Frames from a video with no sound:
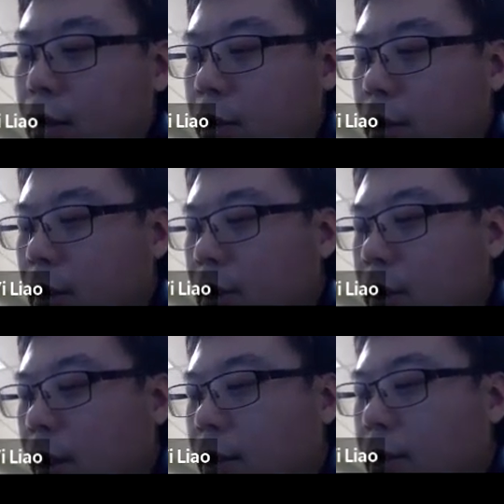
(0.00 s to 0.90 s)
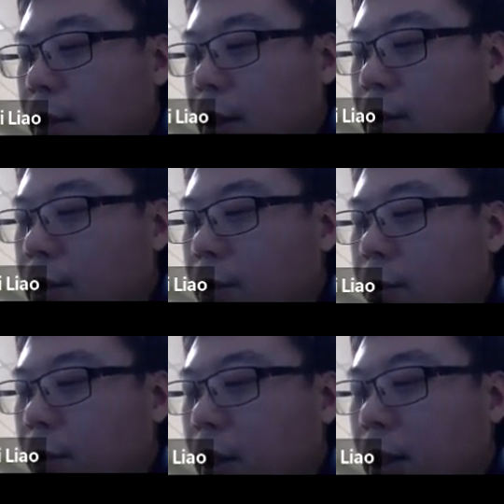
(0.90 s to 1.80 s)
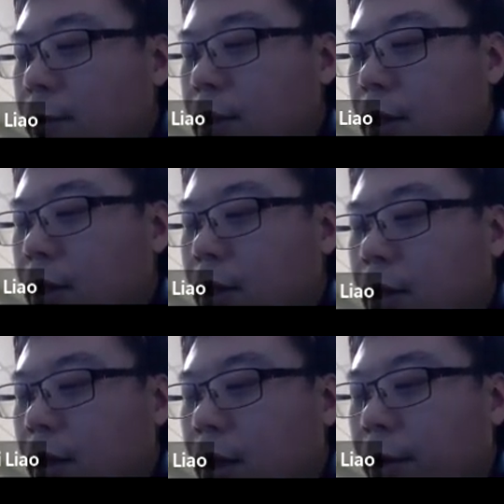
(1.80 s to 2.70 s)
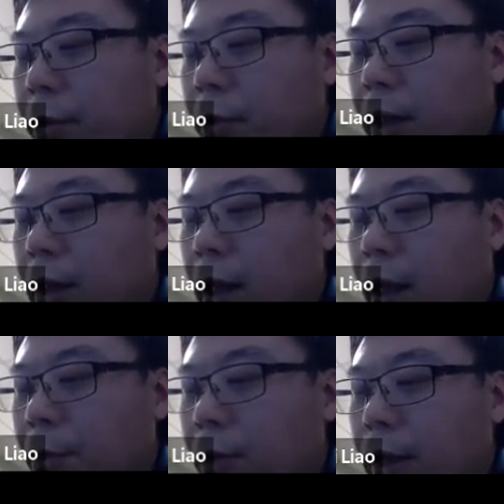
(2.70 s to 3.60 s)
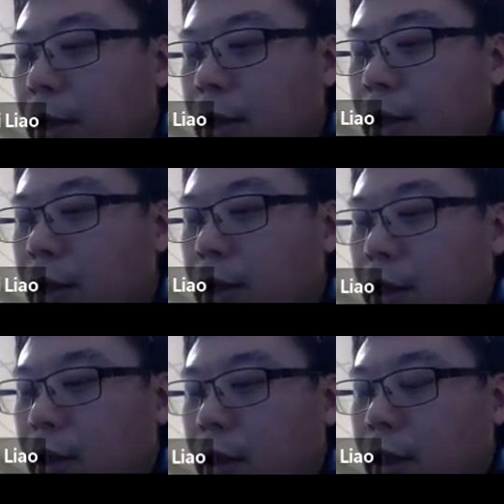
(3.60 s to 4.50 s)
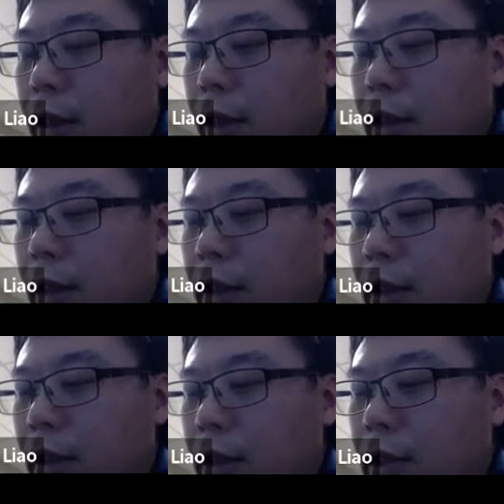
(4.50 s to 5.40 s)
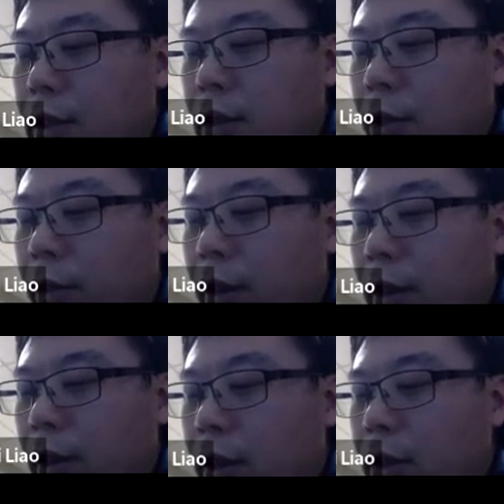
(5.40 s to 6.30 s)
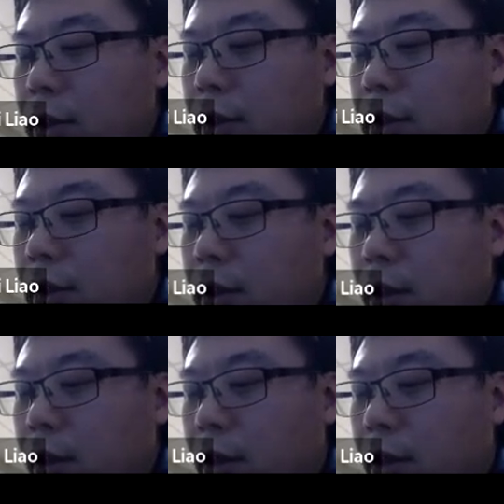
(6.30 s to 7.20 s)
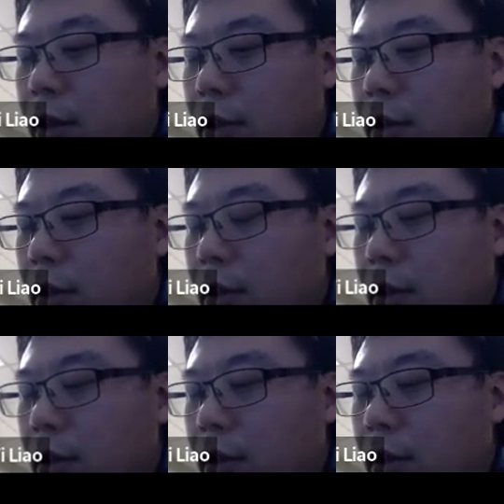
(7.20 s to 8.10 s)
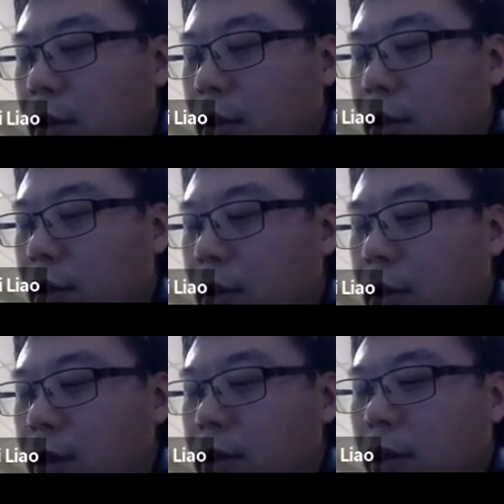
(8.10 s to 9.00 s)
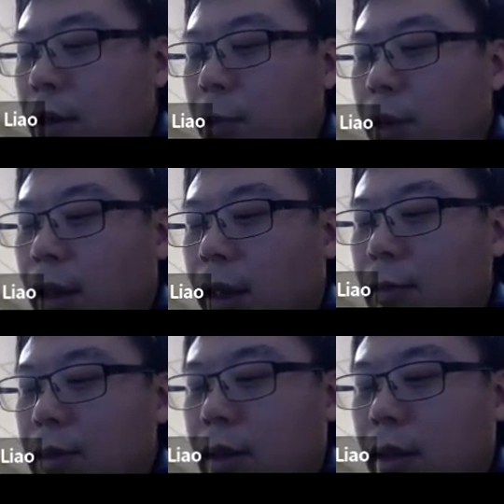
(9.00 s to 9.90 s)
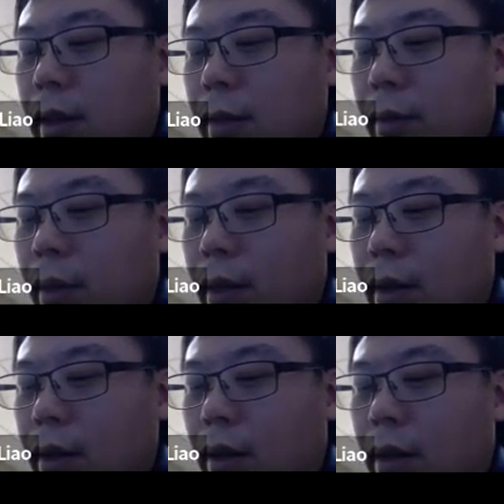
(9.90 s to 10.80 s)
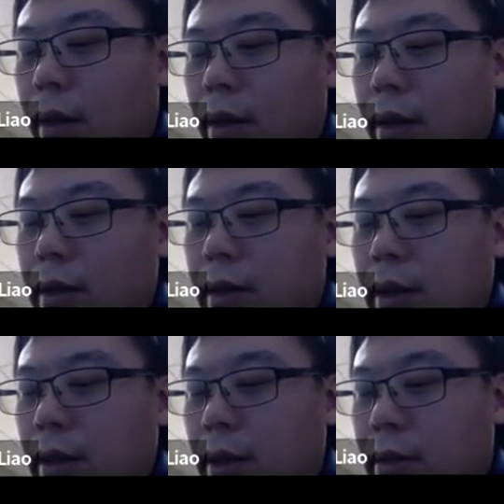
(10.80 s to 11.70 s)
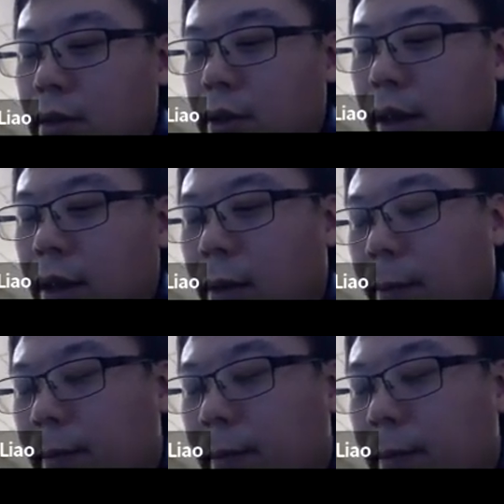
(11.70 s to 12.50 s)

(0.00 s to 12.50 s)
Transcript: So this contraction becomes a degree one operator and the square is zero. Yeah, so it becomes a, a CDGA.